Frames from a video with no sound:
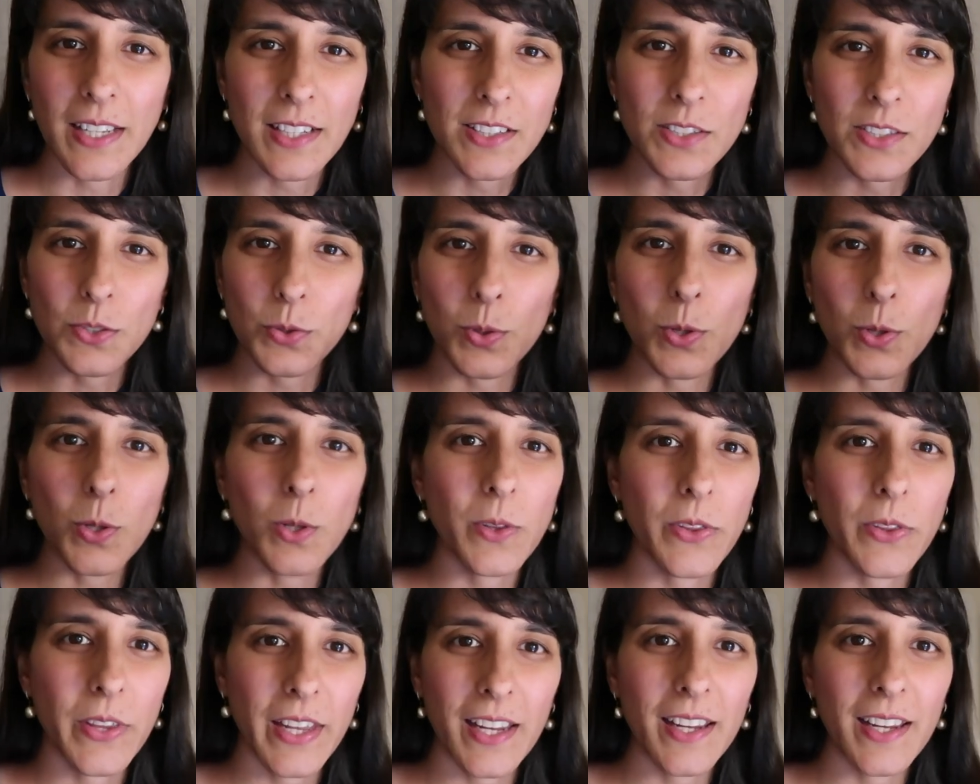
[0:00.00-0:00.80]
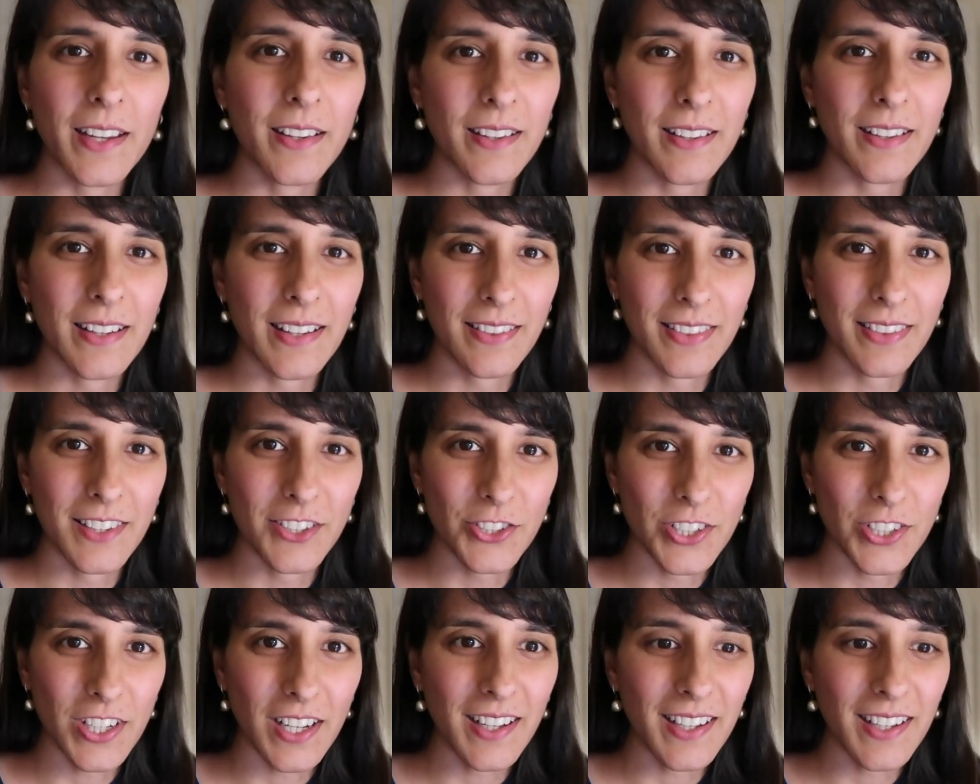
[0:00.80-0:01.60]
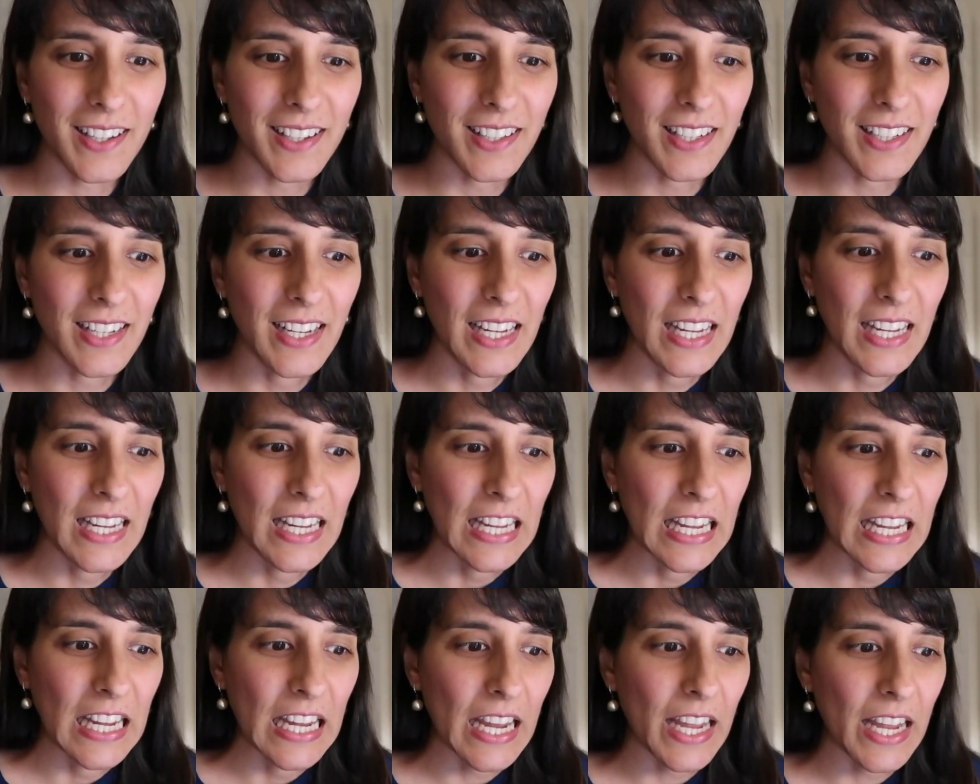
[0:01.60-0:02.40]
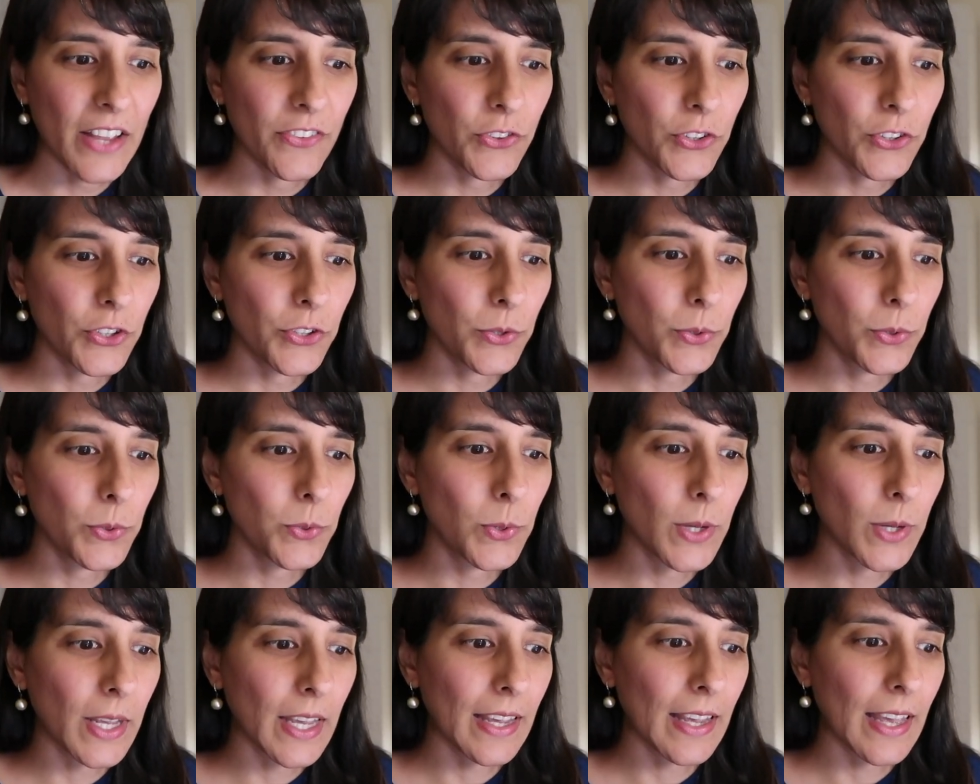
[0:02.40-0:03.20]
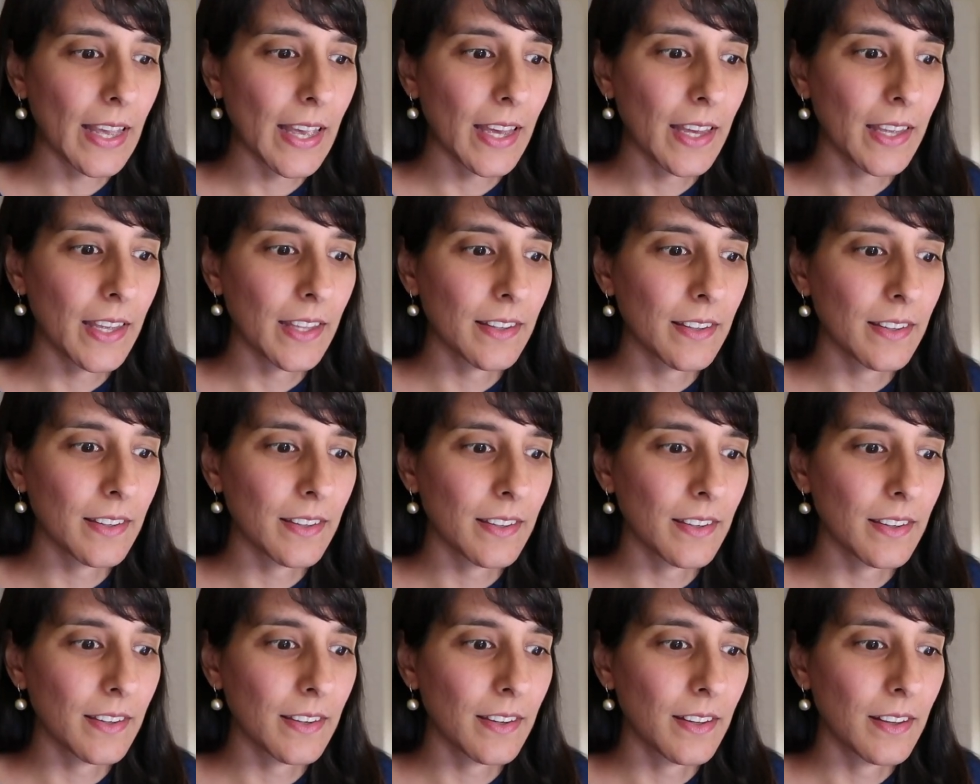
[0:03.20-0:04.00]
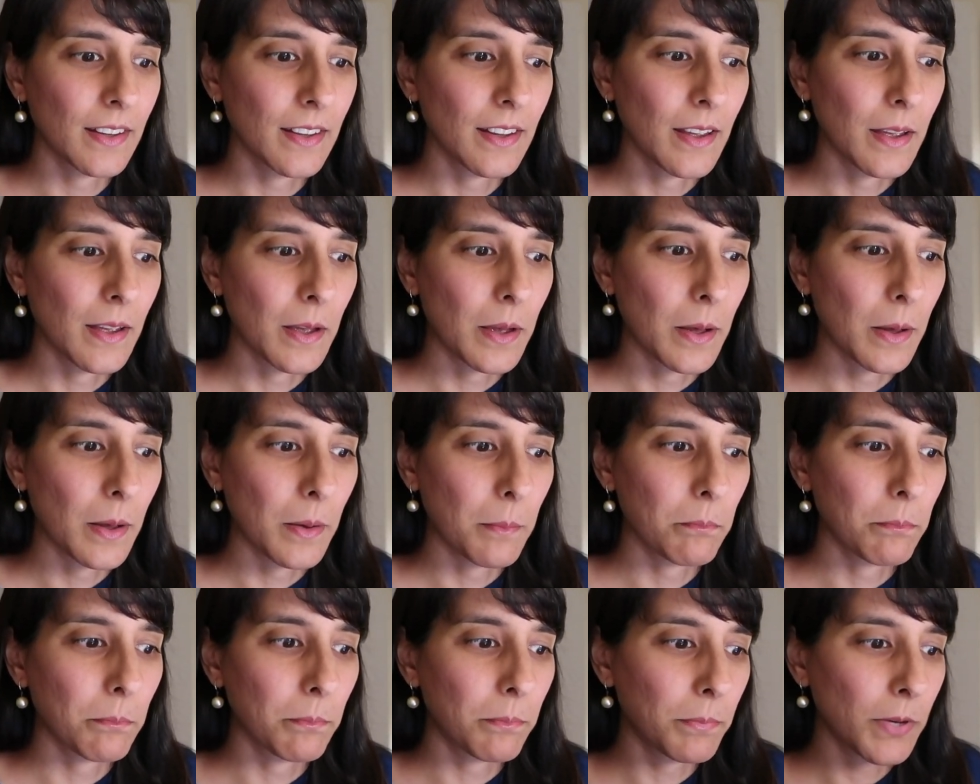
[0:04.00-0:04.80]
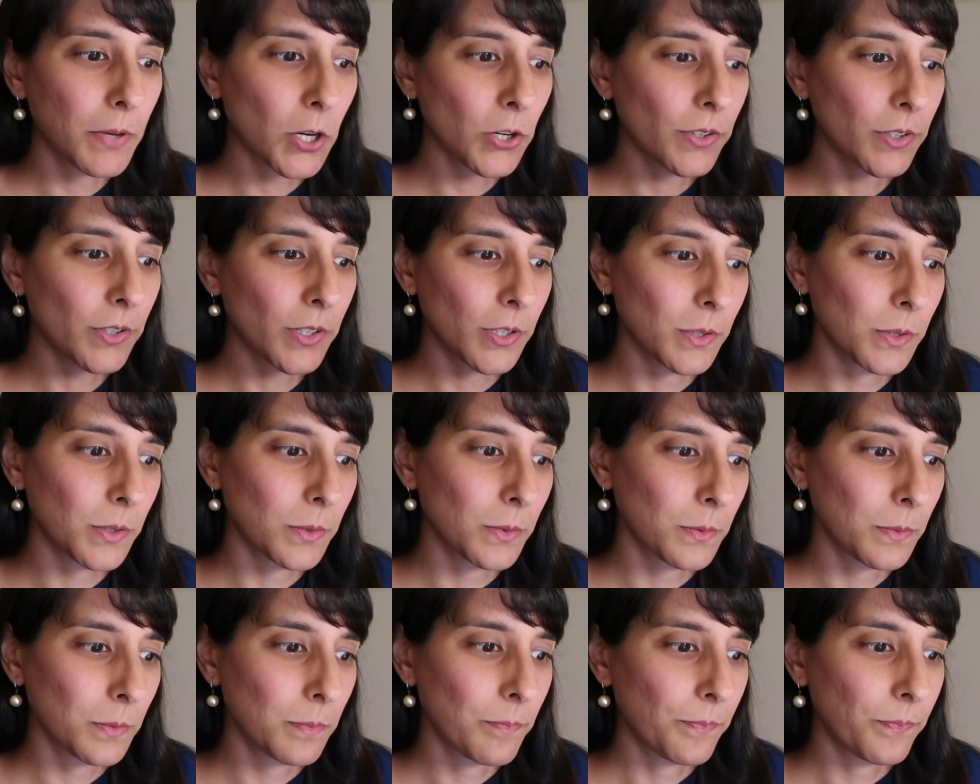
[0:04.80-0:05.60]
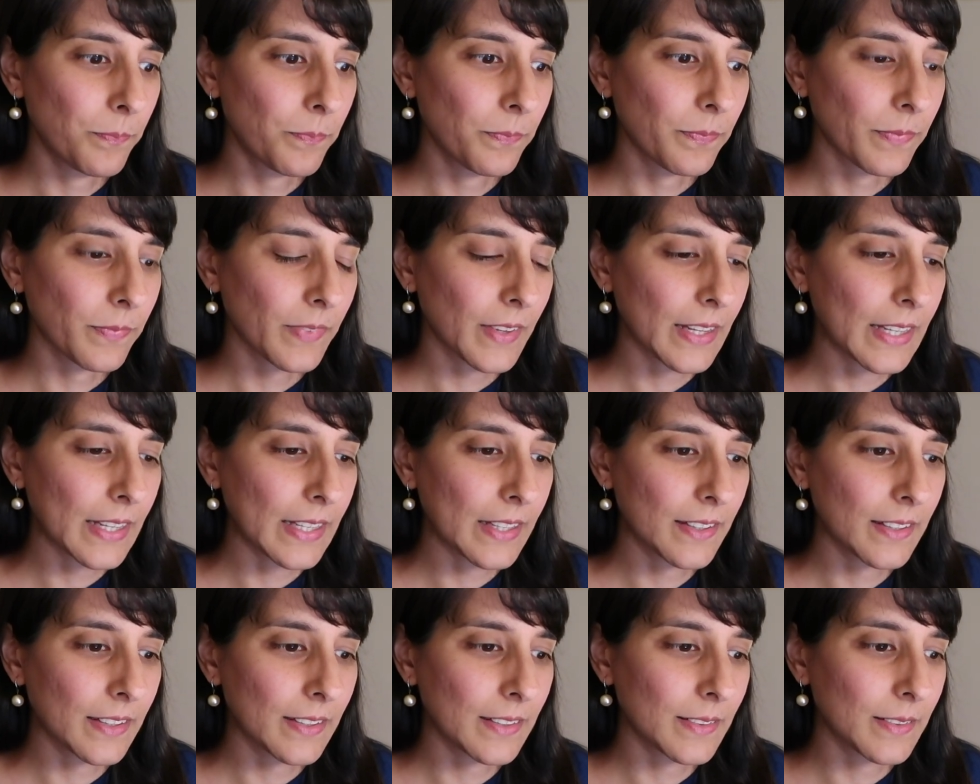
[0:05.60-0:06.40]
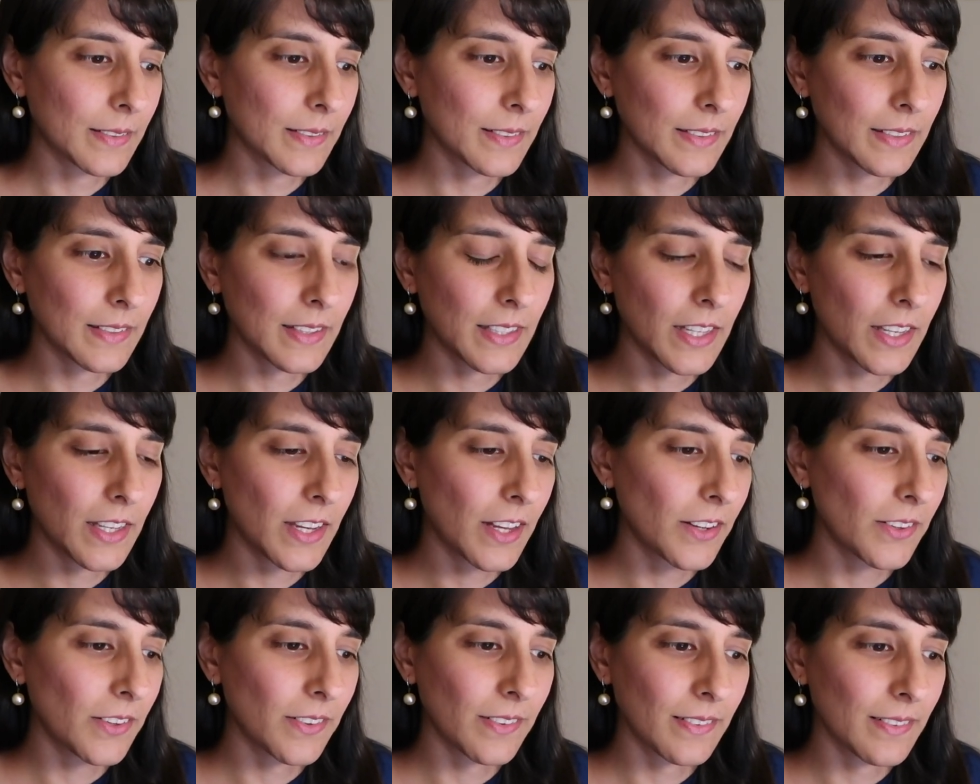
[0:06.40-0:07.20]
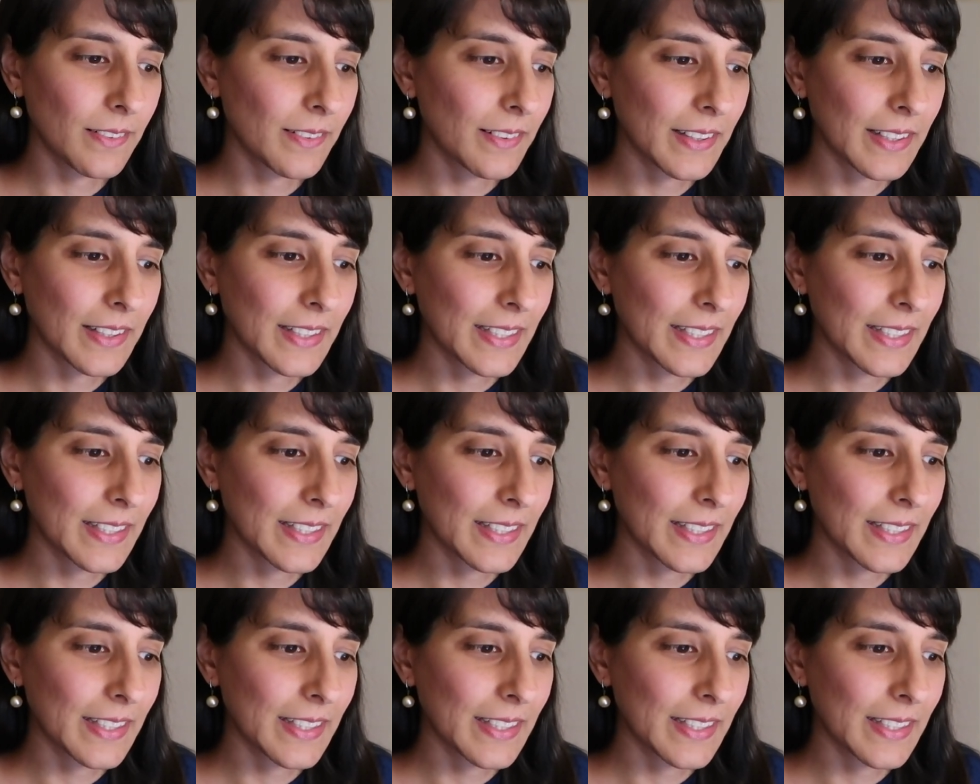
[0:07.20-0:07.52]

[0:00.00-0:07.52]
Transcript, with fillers: It's all there in the chart, and you can borrow uh, you know